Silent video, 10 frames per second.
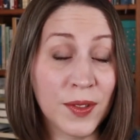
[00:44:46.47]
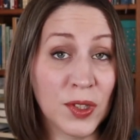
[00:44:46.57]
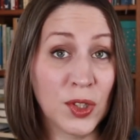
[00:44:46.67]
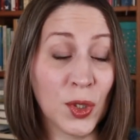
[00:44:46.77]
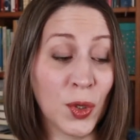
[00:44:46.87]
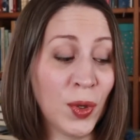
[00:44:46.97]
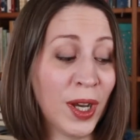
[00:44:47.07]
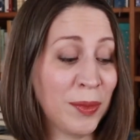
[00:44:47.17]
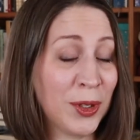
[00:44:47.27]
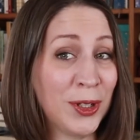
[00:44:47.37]
So
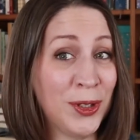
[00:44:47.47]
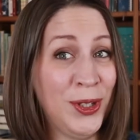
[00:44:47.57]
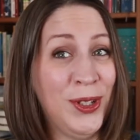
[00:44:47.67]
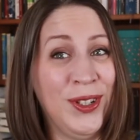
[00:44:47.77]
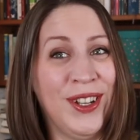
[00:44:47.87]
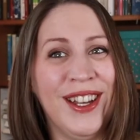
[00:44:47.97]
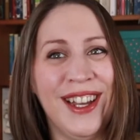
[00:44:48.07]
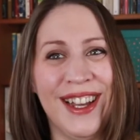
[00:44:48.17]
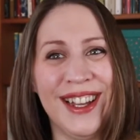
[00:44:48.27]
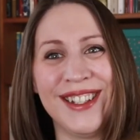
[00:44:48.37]
I'm gonna do
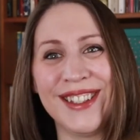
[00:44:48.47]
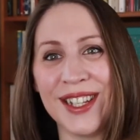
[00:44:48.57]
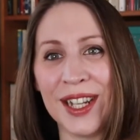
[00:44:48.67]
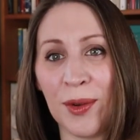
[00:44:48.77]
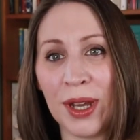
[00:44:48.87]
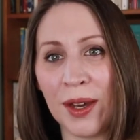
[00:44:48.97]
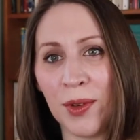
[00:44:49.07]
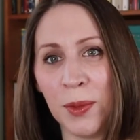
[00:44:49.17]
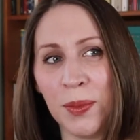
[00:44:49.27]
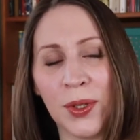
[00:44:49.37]
that. Now I have
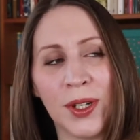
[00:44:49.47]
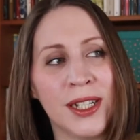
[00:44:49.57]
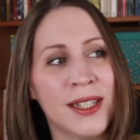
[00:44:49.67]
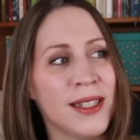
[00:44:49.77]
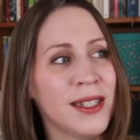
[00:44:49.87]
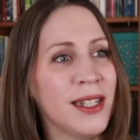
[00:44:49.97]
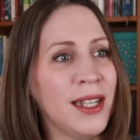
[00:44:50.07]
all boys.